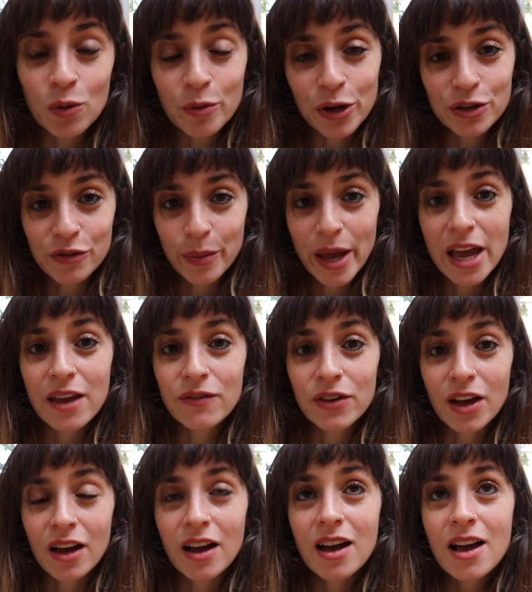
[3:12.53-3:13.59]
mode of
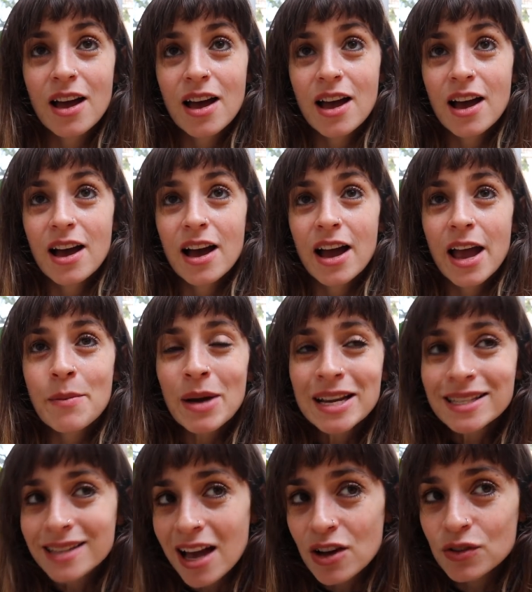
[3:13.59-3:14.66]
behavior, it might
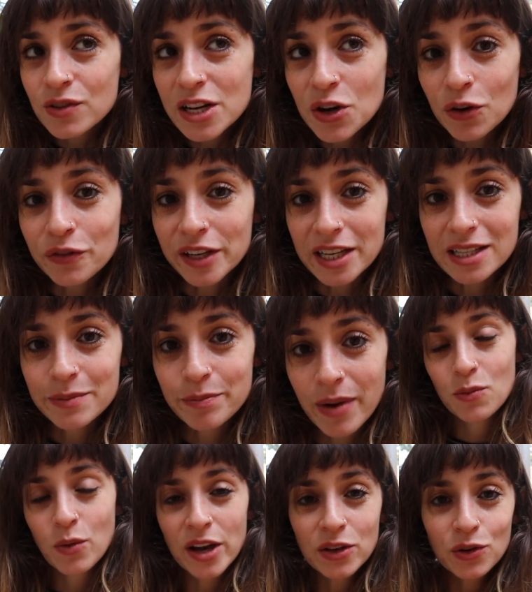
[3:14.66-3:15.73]
sound really obvious,
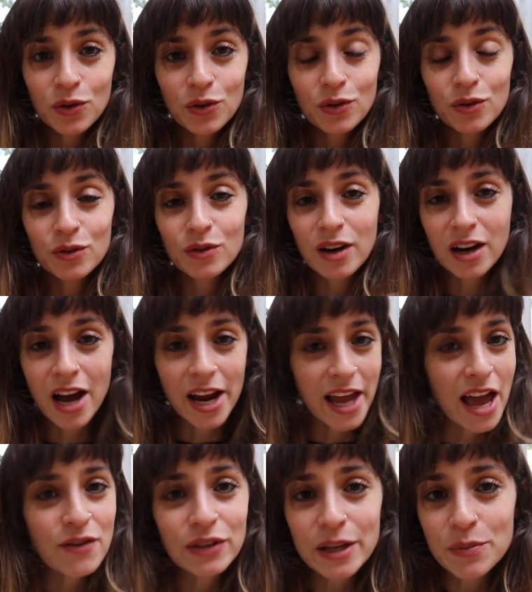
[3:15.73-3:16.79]
but when you're kind of
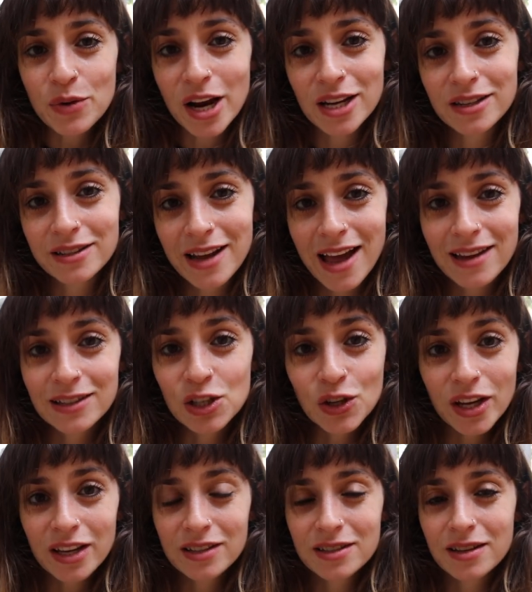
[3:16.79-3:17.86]
heavily pregnant and
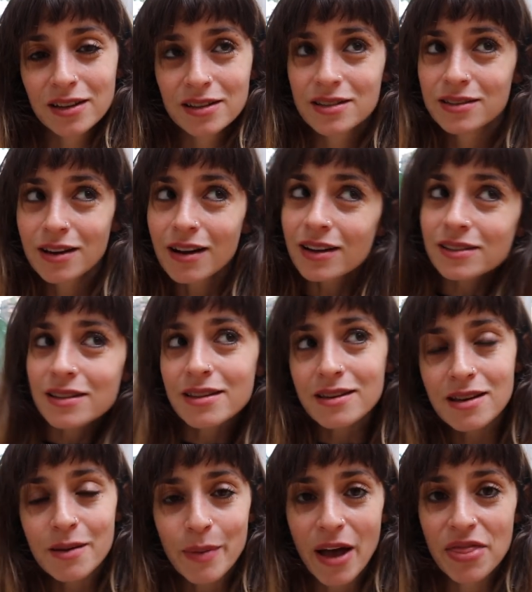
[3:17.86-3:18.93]
looking to start to
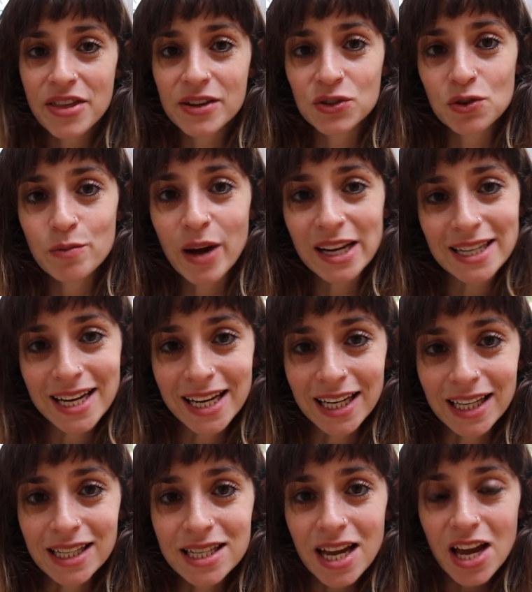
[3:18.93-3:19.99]
think about things you might
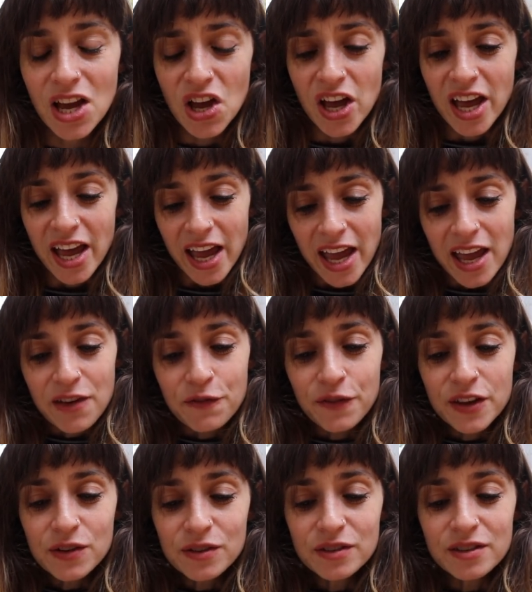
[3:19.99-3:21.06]
need, it
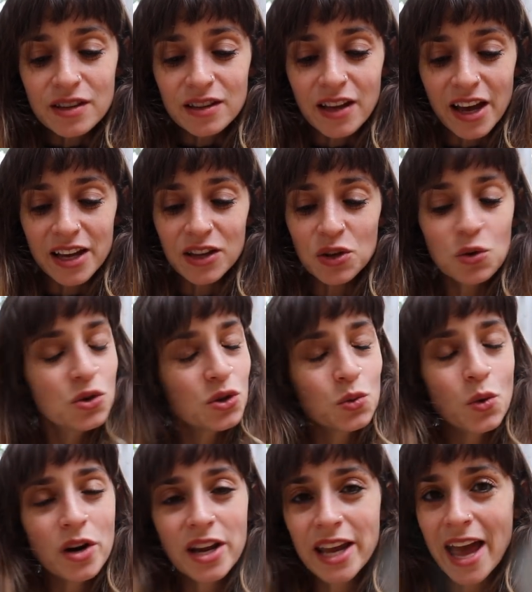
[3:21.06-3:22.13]
feels like you just
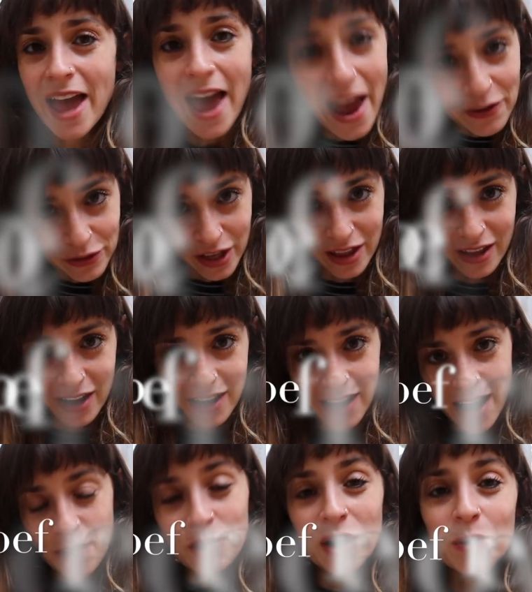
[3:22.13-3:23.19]
want to get
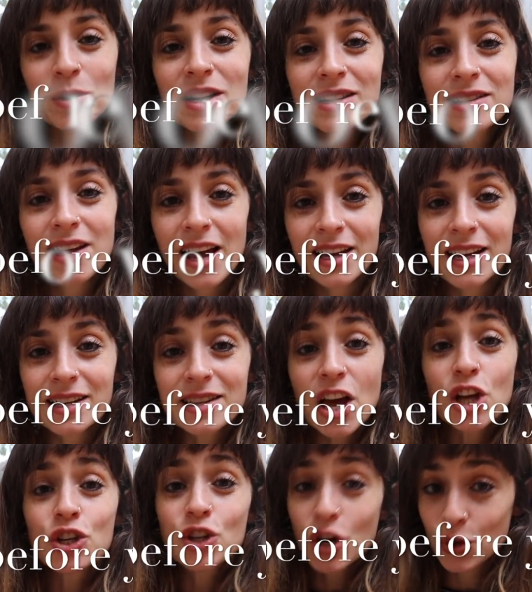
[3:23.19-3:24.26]
everything. And what I want to say is
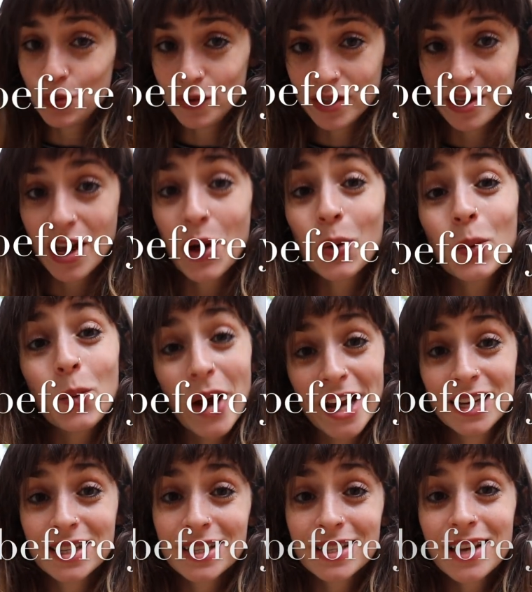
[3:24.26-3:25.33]
don't,
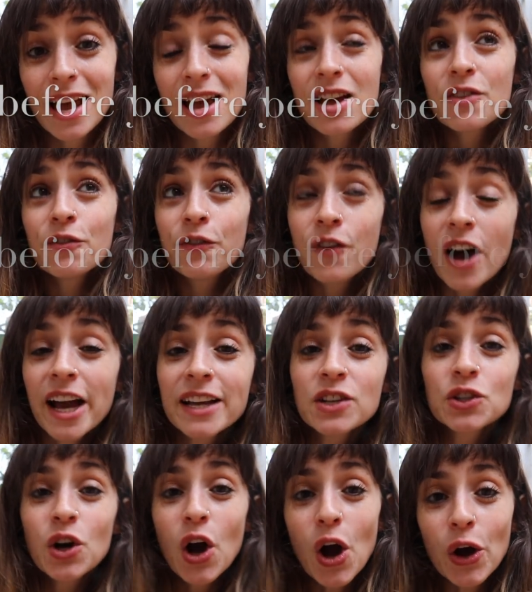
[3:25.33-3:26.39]
wait.
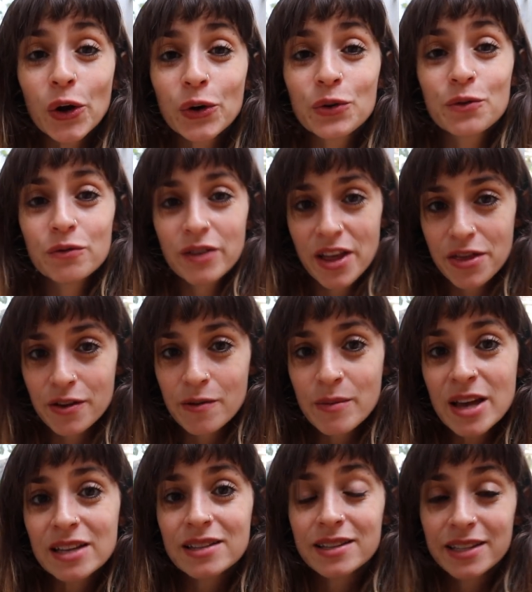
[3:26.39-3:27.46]
Find your own
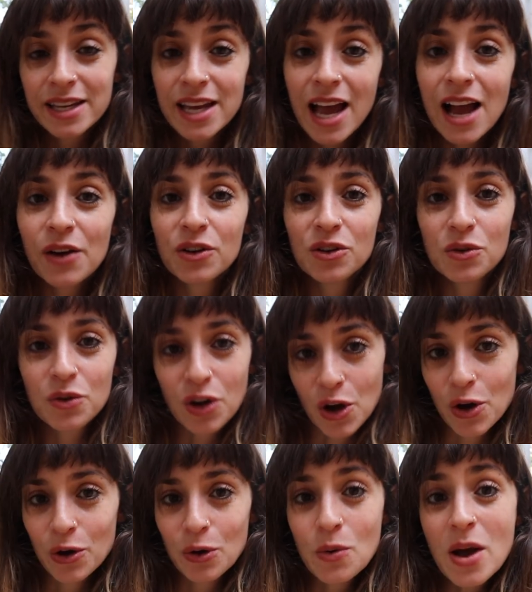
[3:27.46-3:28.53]
rhythm, see how you
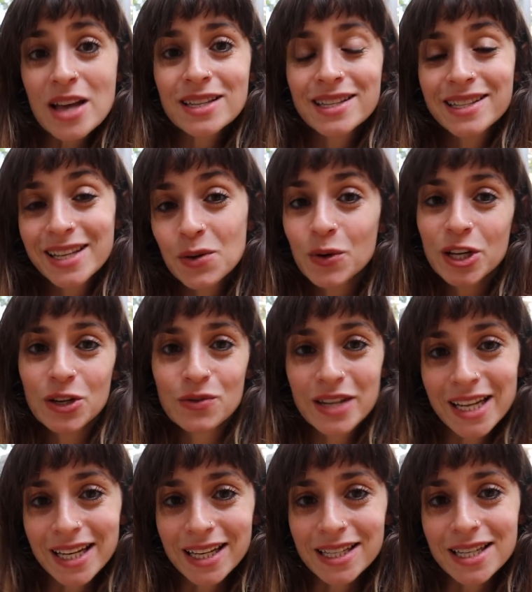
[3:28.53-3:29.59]
go, see what you
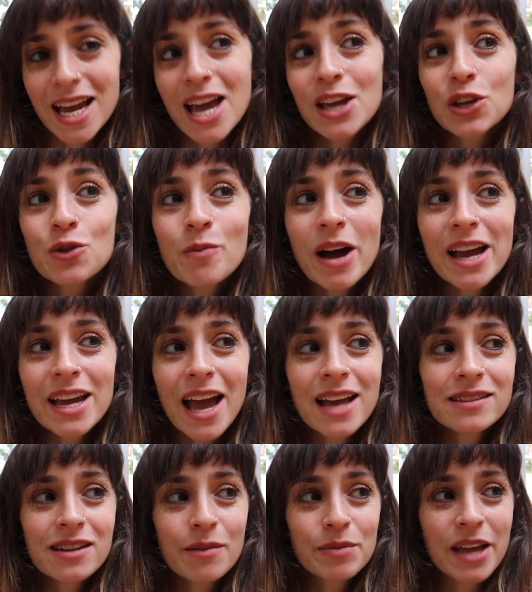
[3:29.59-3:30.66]
need. You might
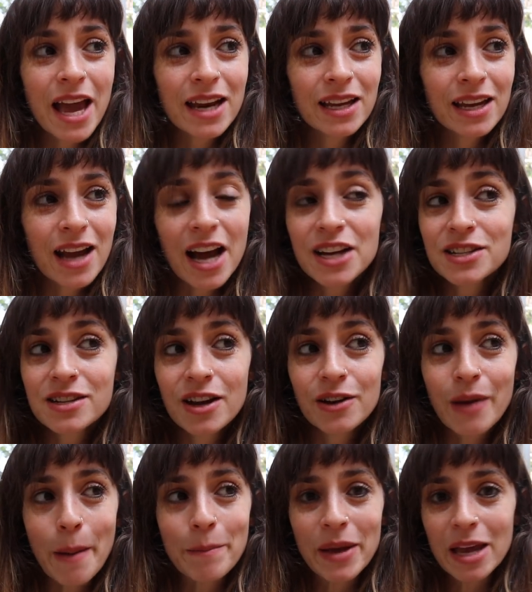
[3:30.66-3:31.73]
end up getting, I don't know,
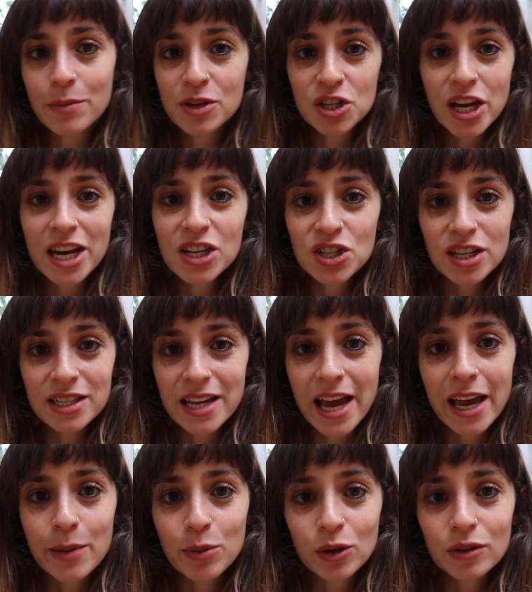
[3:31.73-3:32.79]
a baby changing
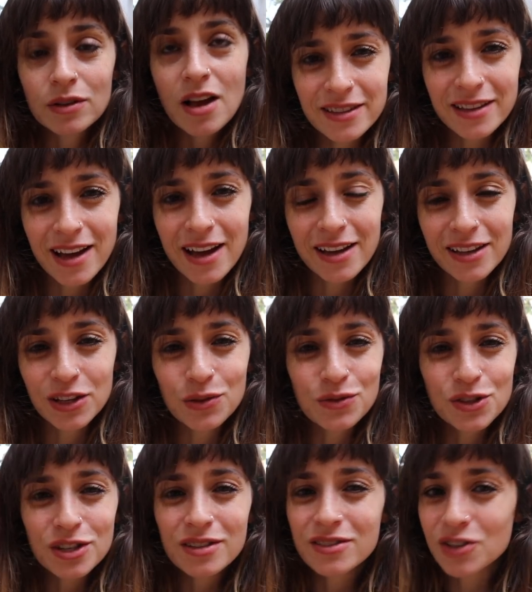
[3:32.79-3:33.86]
table that you
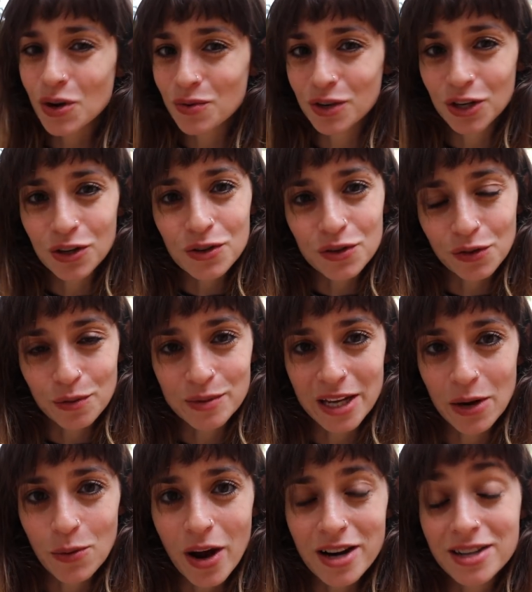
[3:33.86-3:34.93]
just don't use from
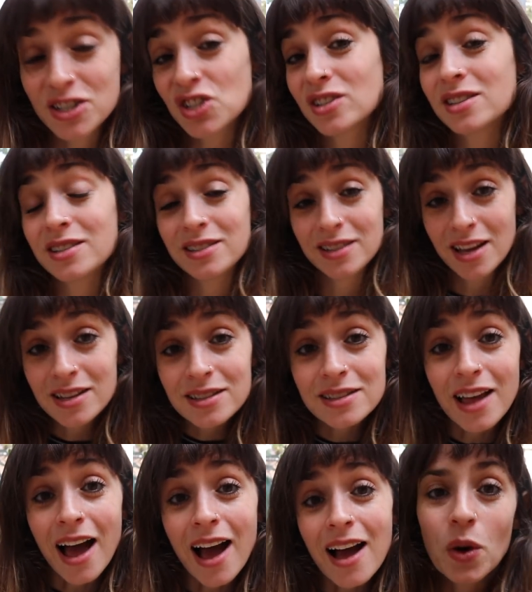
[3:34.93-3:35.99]
day one and it just sits
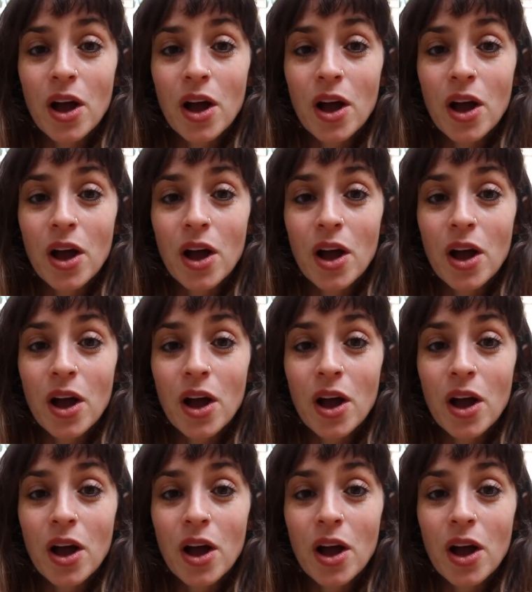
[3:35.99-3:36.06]
there.